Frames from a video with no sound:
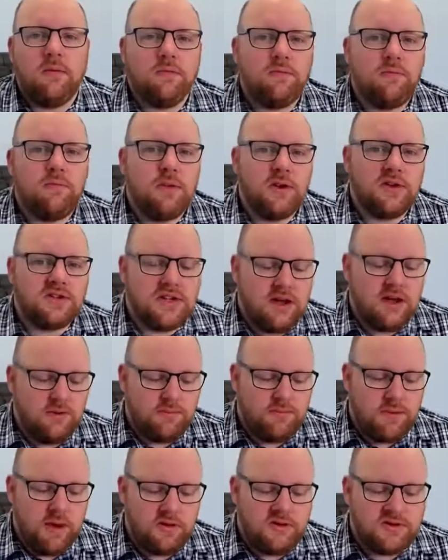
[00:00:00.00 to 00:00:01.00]
Put out
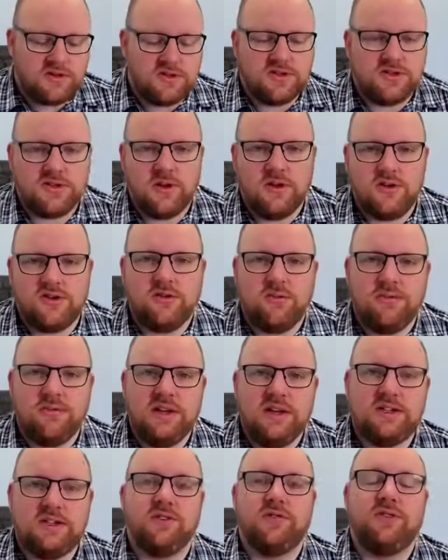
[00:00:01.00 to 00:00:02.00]
posts on social
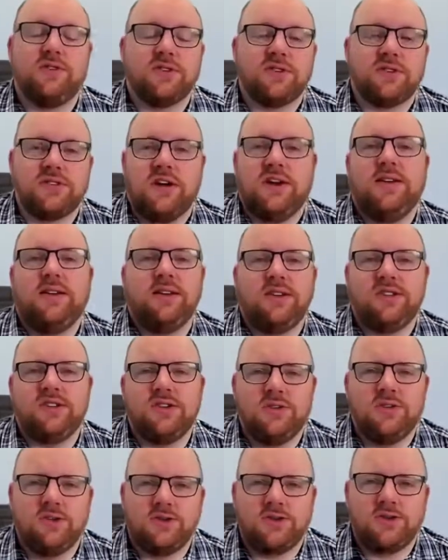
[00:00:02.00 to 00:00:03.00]
media of your signage in
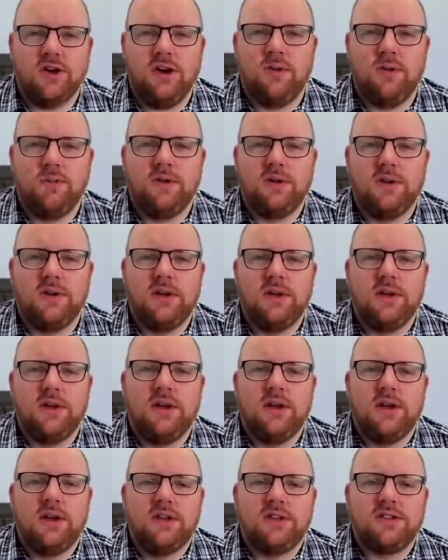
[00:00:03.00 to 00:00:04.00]
your shop.
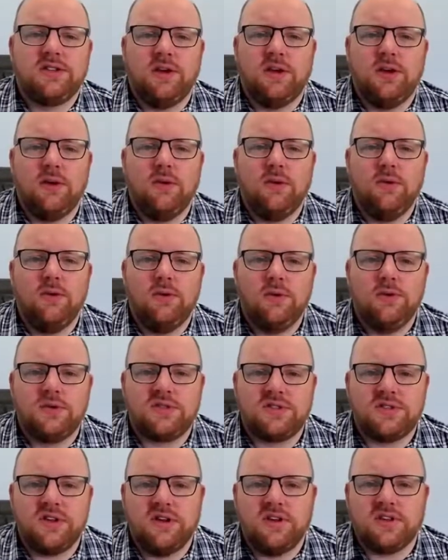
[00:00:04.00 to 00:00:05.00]
So it all
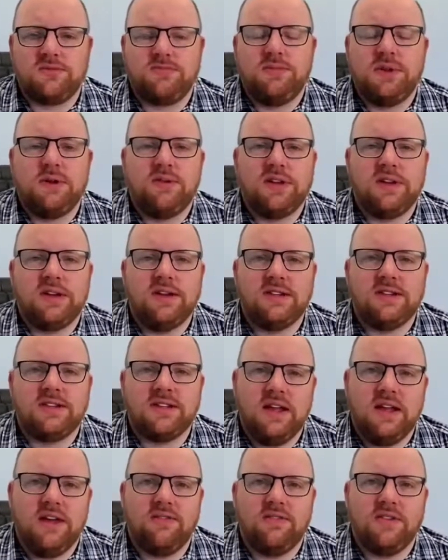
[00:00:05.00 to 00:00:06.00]
starts building in
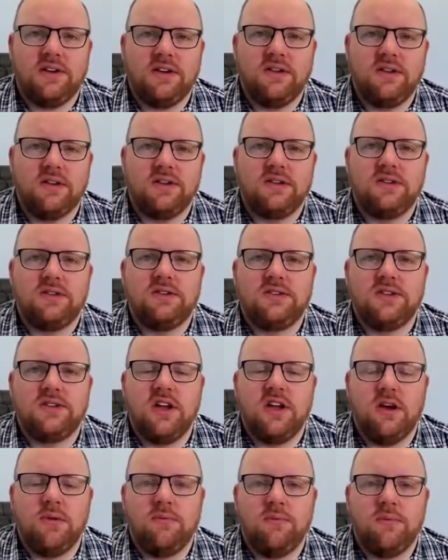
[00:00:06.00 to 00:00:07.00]
together to
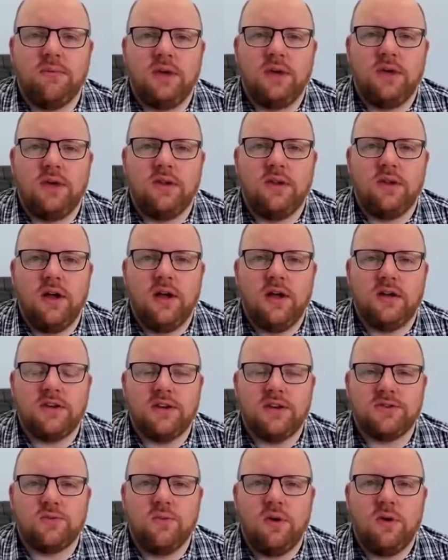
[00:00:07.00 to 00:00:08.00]
come
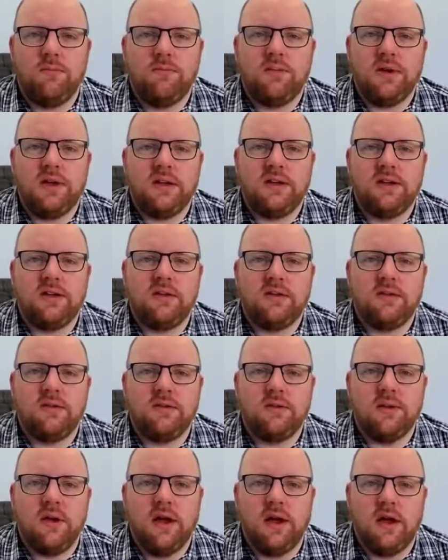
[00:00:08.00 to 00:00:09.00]
as one big
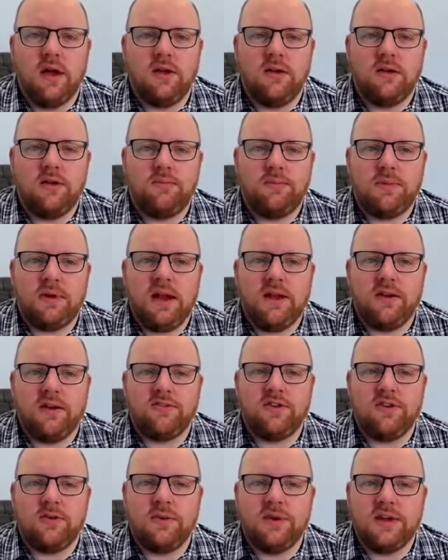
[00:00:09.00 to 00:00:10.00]
plan of
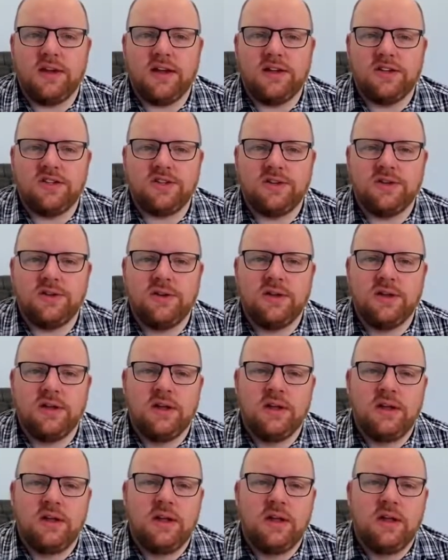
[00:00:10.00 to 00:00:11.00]
communication.
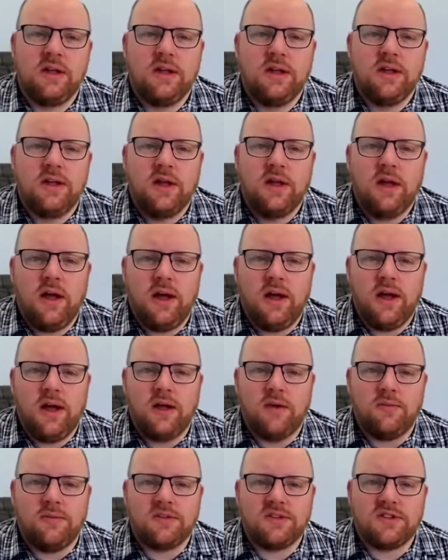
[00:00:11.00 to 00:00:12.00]

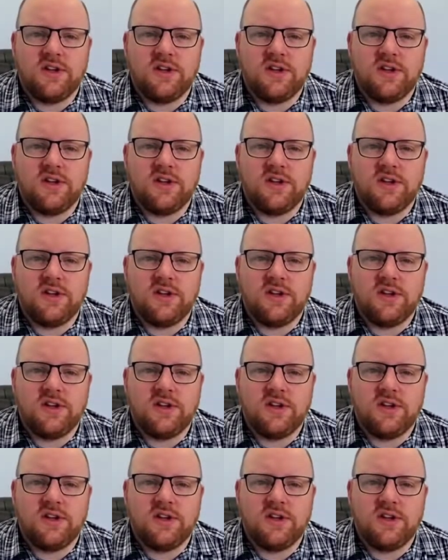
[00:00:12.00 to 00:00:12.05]
So